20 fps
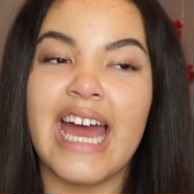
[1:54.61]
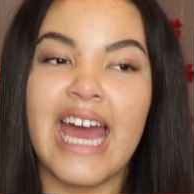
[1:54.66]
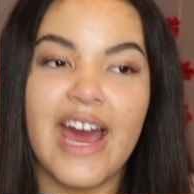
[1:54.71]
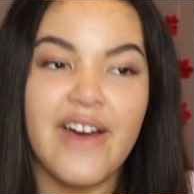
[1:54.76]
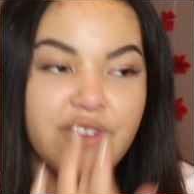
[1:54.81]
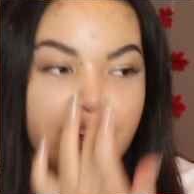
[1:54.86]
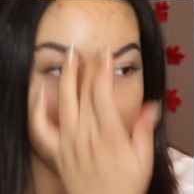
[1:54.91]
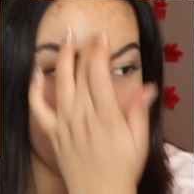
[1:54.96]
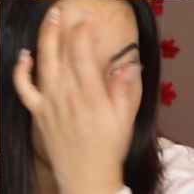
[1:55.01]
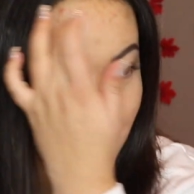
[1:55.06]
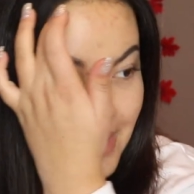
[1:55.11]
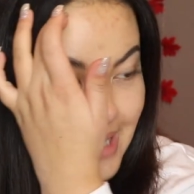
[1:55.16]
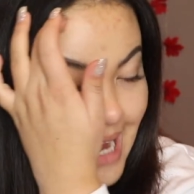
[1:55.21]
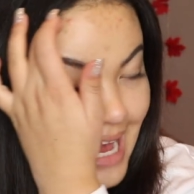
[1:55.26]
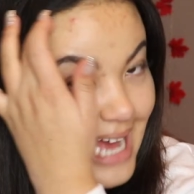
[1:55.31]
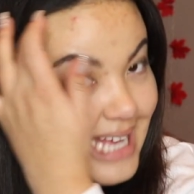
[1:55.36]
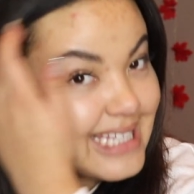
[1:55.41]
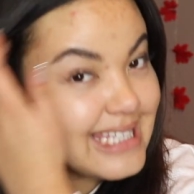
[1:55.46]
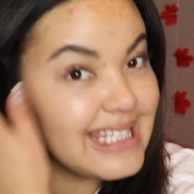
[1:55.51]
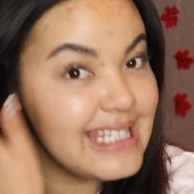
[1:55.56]
I have an
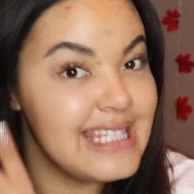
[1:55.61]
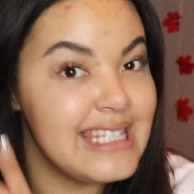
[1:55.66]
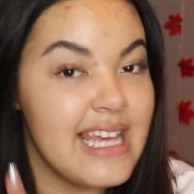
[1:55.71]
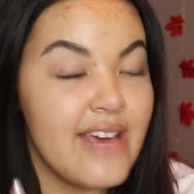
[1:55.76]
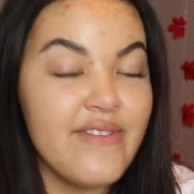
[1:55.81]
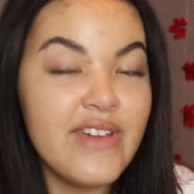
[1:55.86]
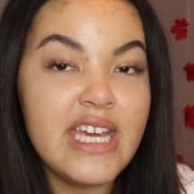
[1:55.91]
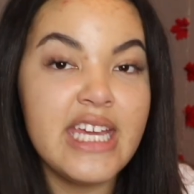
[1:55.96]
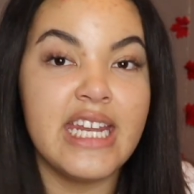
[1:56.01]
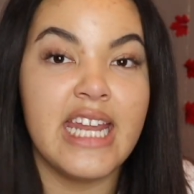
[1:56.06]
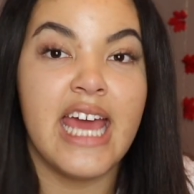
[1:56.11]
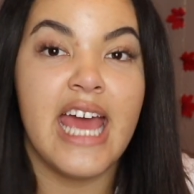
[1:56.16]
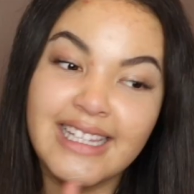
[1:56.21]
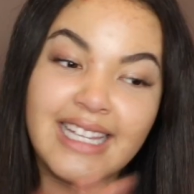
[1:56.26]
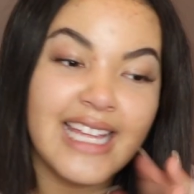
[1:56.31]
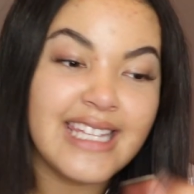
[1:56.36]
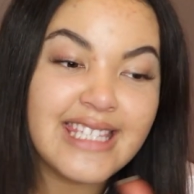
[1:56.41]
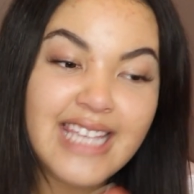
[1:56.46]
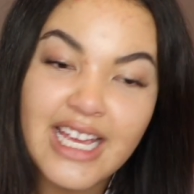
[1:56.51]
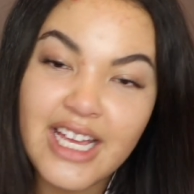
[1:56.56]
appointment at 7.
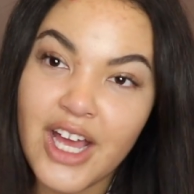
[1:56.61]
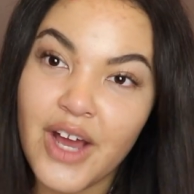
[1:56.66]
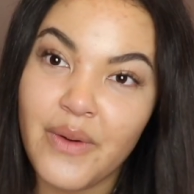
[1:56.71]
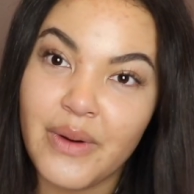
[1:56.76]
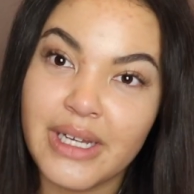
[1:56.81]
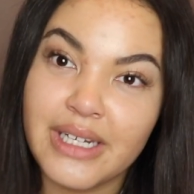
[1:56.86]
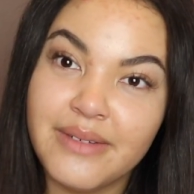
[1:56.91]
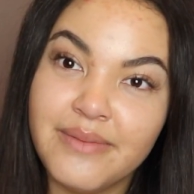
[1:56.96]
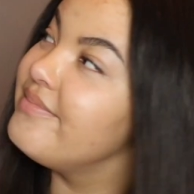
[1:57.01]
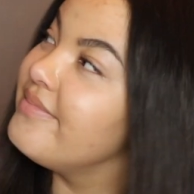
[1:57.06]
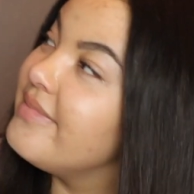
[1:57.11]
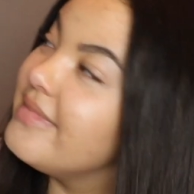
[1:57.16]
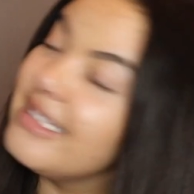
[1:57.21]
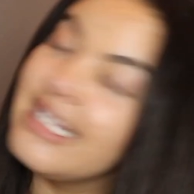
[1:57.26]
Let's get going.